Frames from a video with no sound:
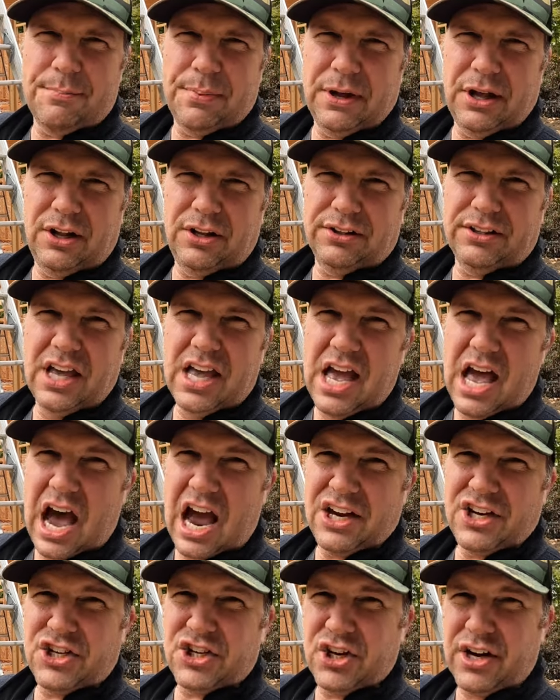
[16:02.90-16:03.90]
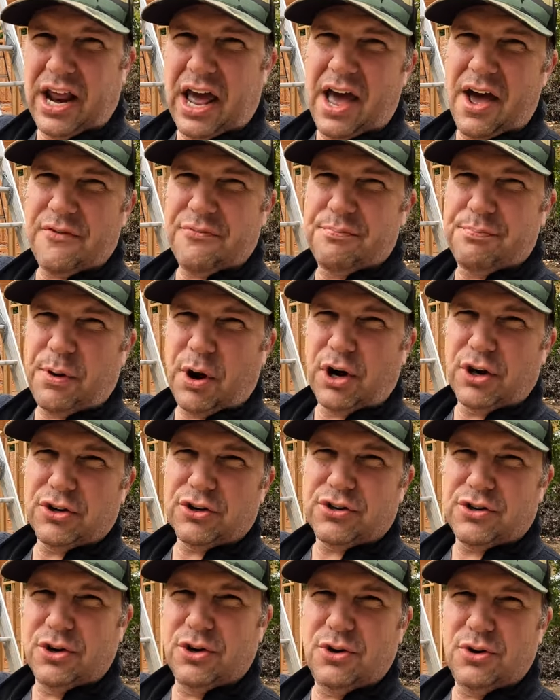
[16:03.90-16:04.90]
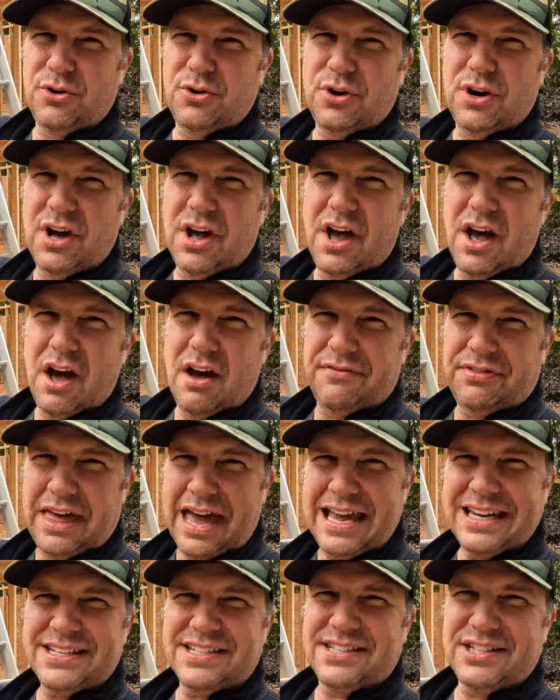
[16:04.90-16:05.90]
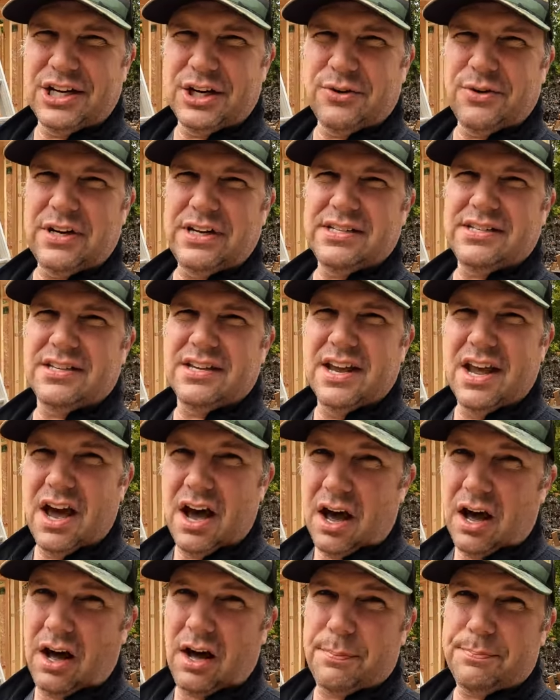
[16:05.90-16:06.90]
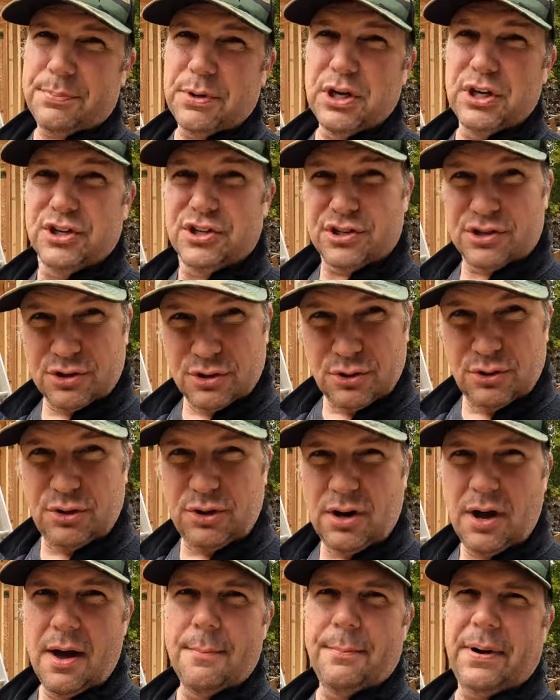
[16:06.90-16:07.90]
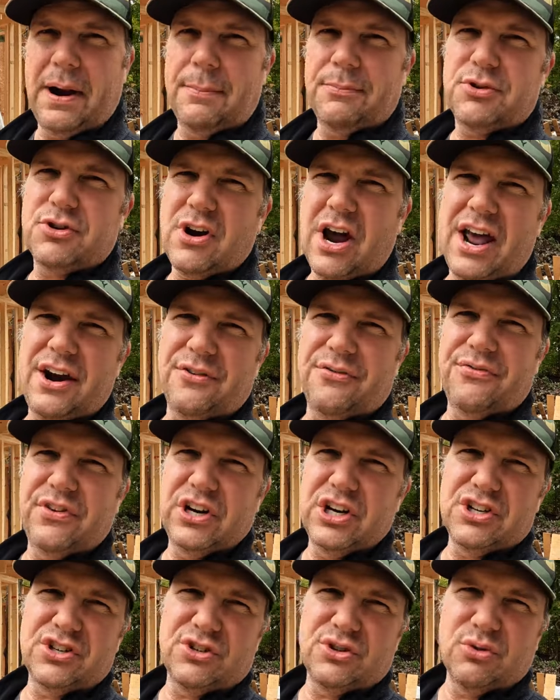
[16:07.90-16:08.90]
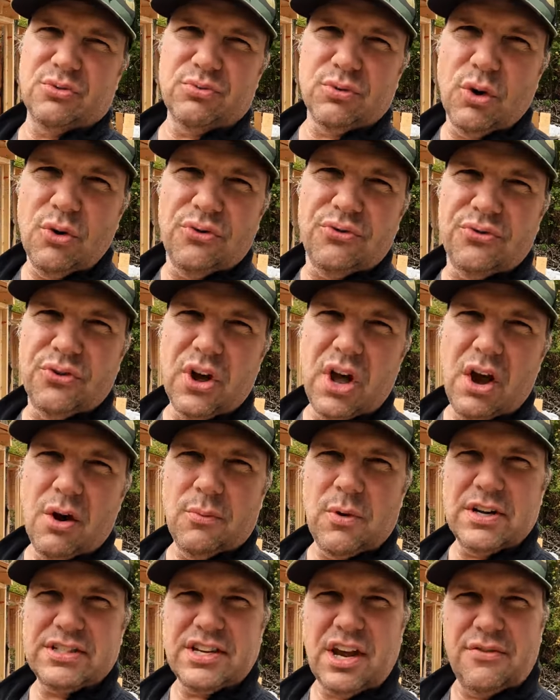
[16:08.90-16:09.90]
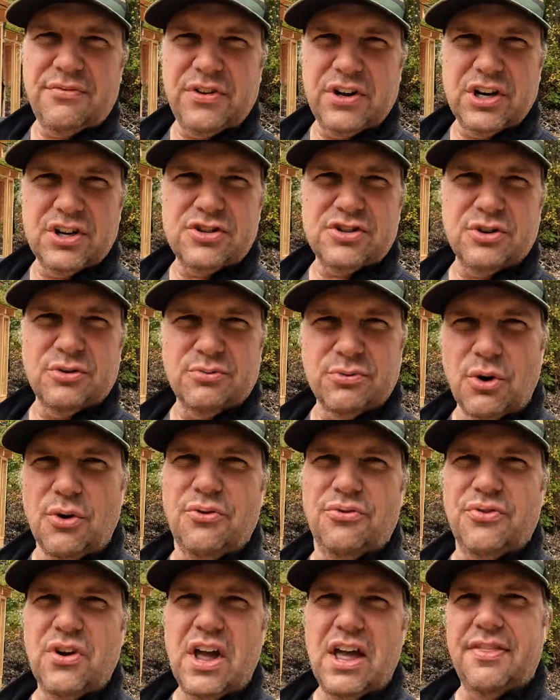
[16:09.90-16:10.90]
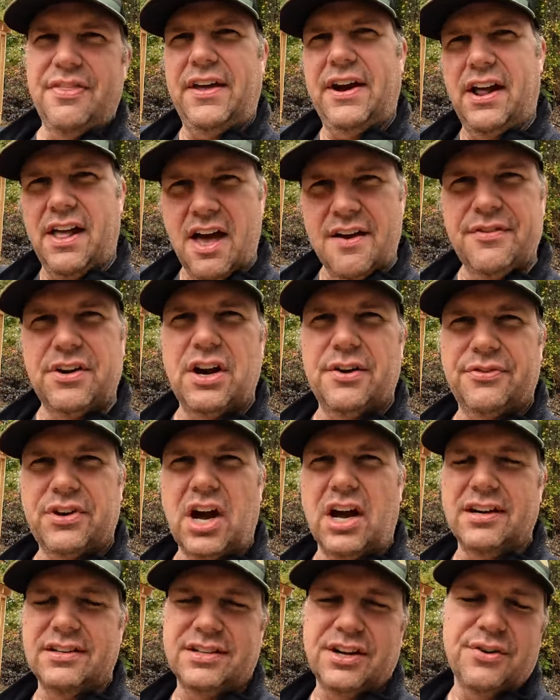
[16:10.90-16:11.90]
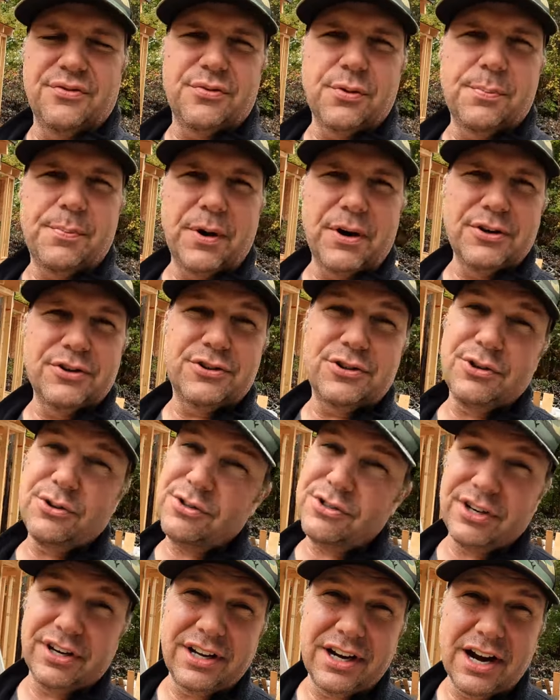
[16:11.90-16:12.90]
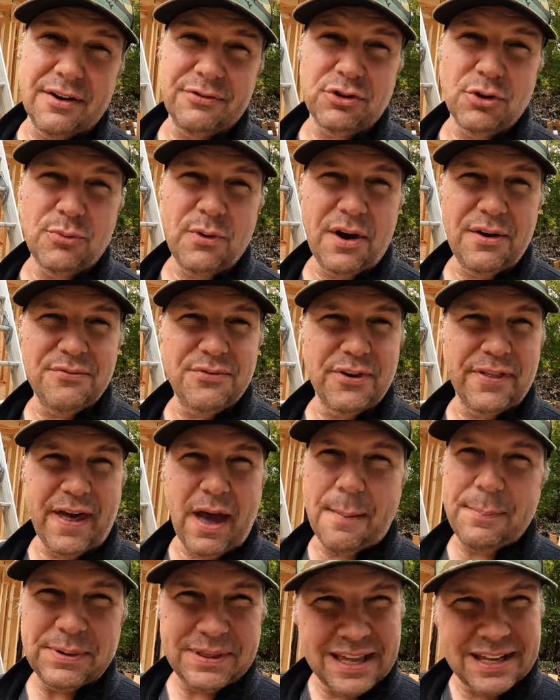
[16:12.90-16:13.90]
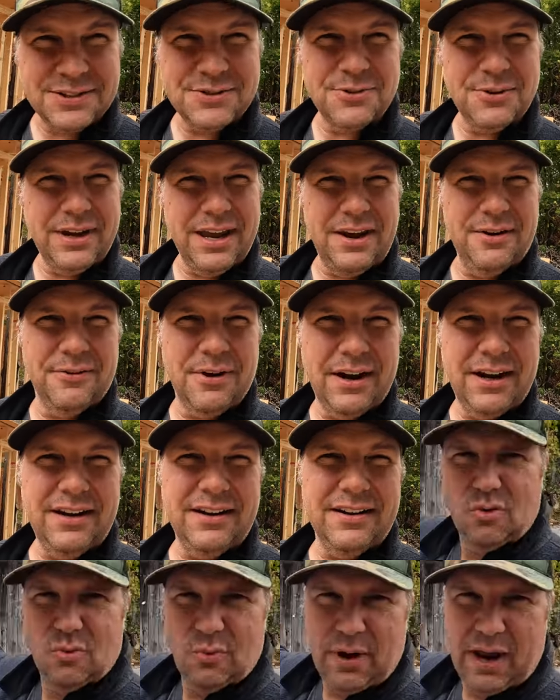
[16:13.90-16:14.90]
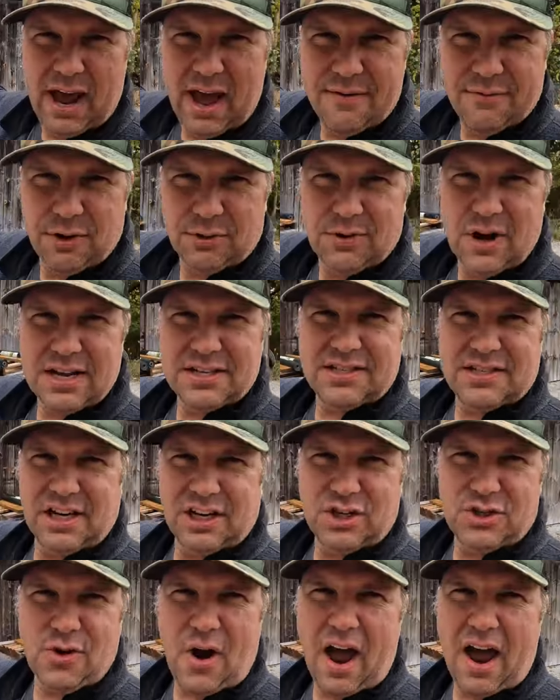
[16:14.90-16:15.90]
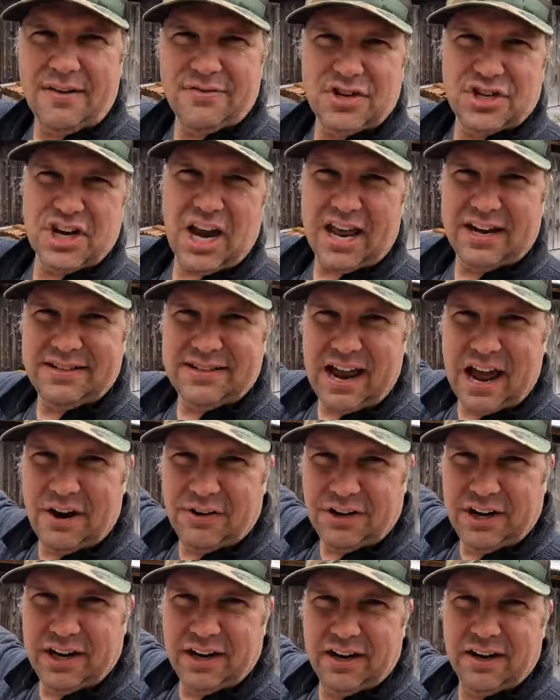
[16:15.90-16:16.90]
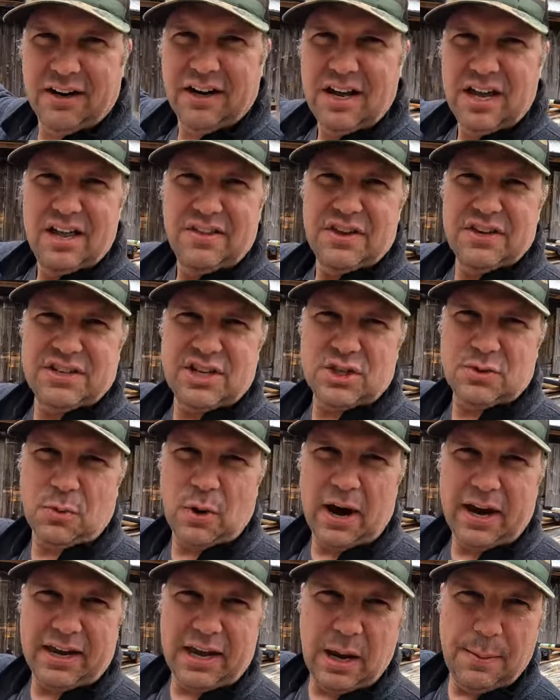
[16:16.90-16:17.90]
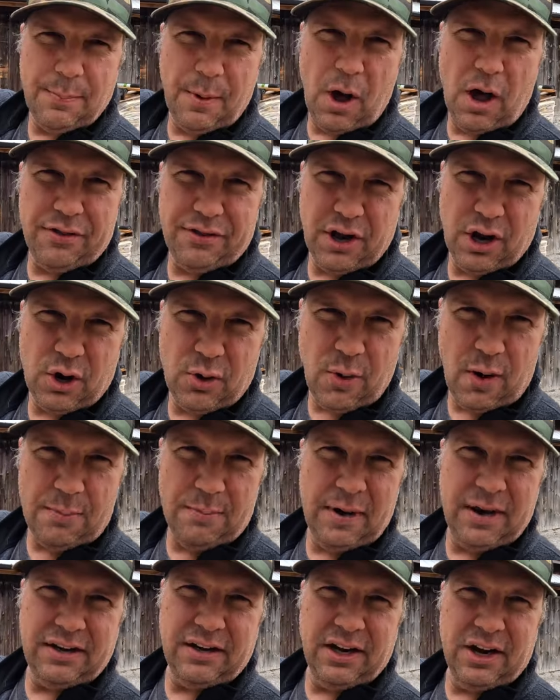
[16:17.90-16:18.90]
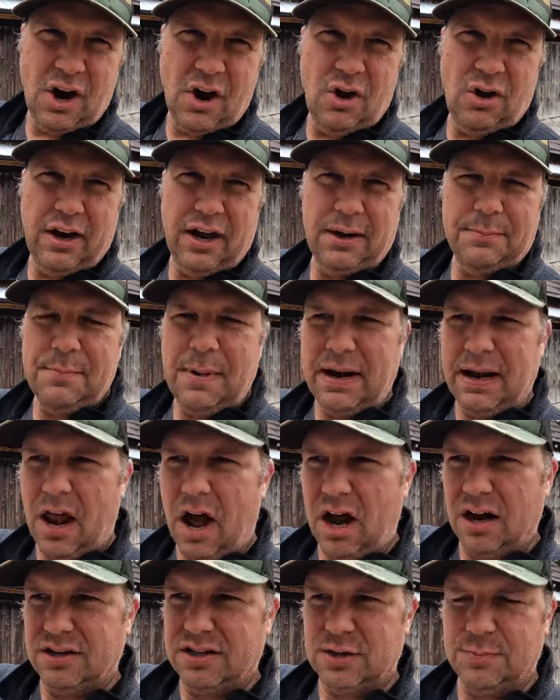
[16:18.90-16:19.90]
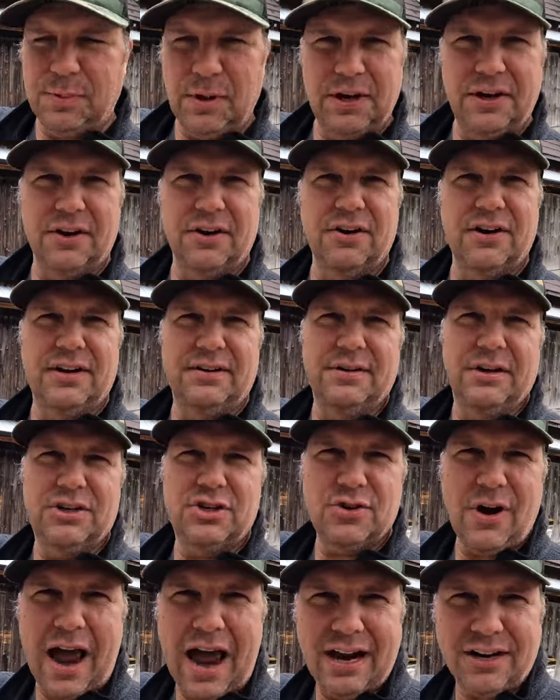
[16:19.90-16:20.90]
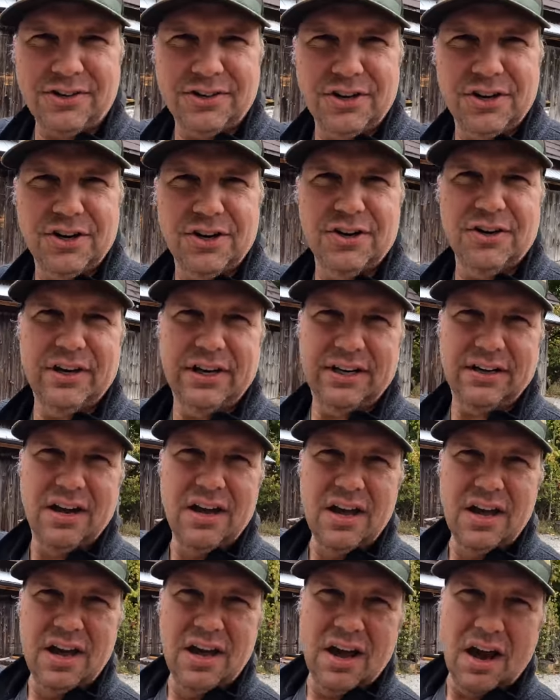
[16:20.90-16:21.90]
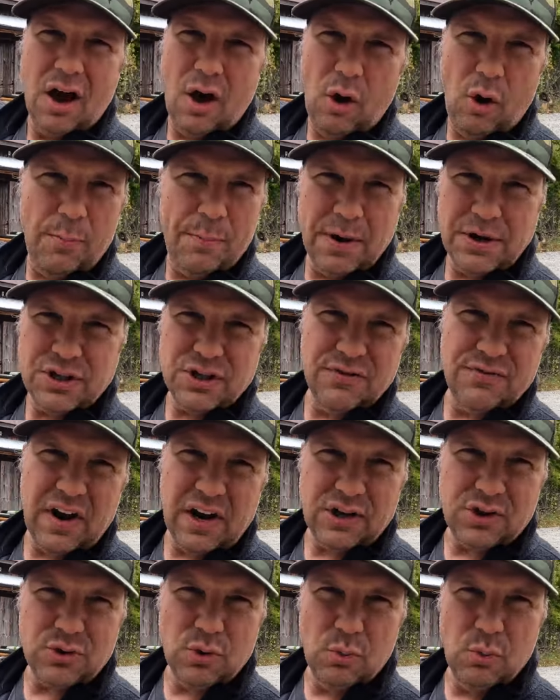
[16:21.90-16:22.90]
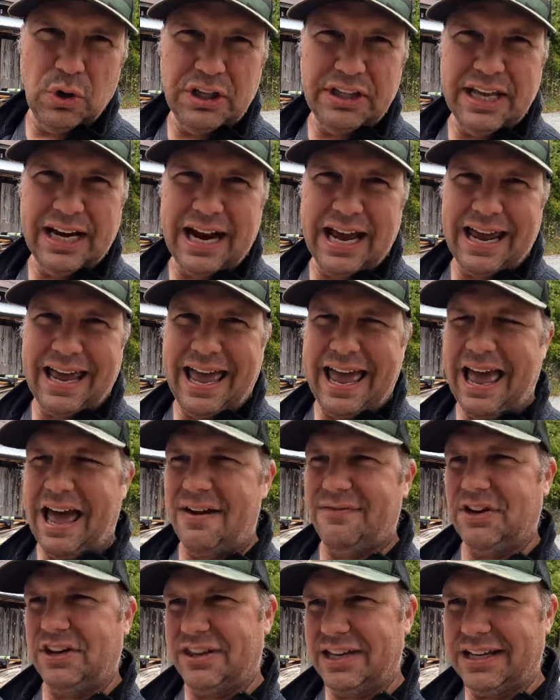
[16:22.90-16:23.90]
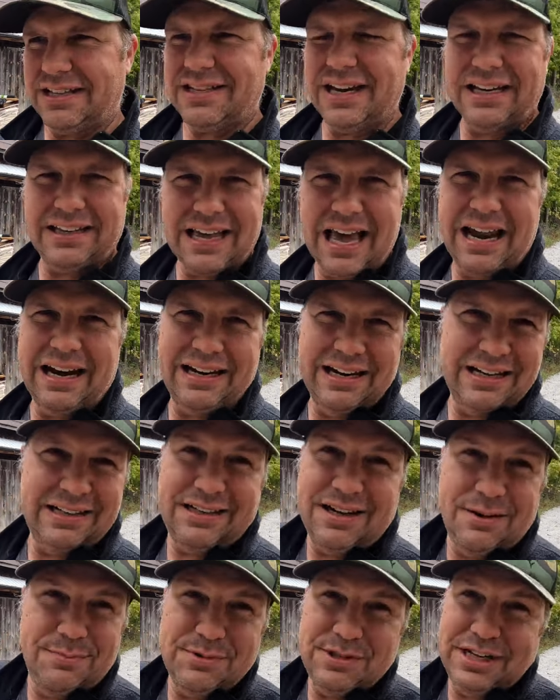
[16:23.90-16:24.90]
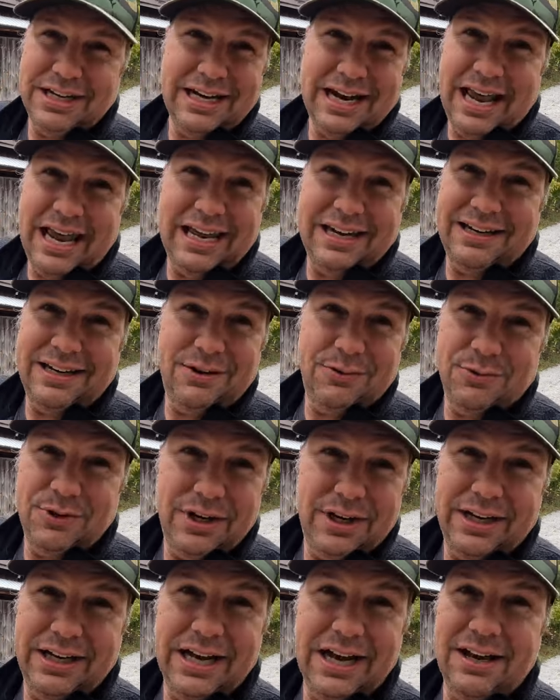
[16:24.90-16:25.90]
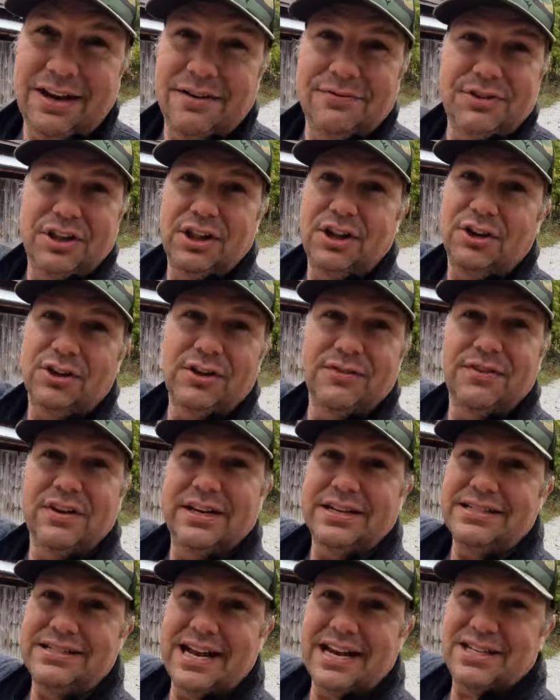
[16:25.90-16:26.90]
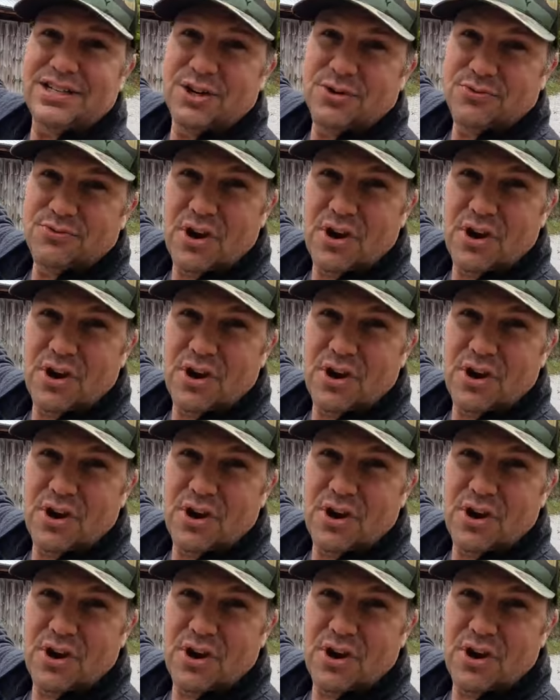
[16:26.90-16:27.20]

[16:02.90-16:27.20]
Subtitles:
build. I should have part two of that series up soon, but I'm trying to finish the roof. Once I finish the roof, then I'll have enough content for part two, so you're gonna have to wait for that, but that's okay, right? We have a rustic drive shed down here. This is where I keep all the equipment, you know, like my log splitter and the tractor and a whole bunch of extra wood that I have and things like that, and it comes in handy, really. I love the look of it. It's nice and